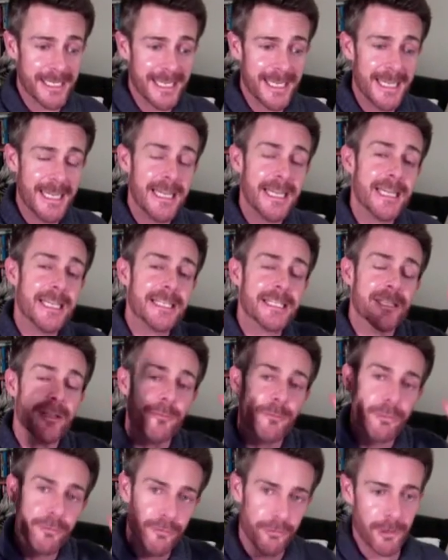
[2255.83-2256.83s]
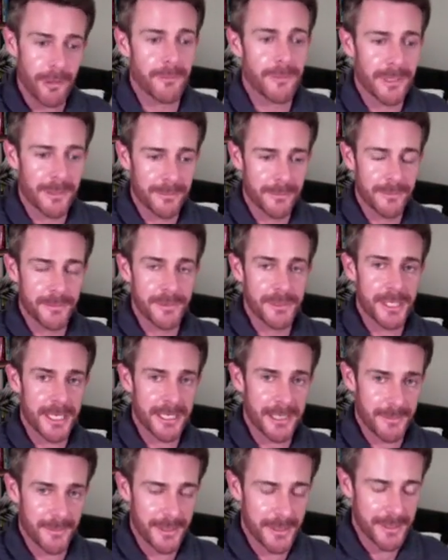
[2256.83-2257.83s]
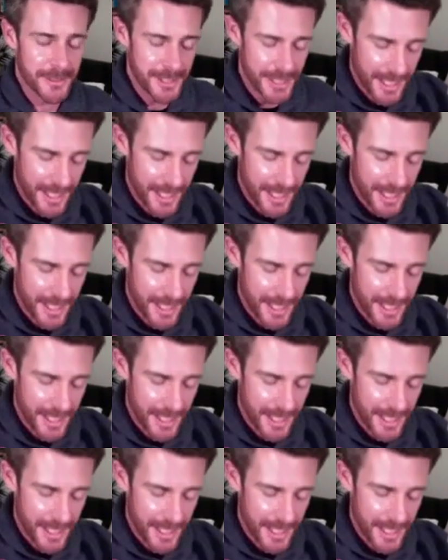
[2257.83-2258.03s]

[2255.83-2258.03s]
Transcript: And here's the problem, gentlemen.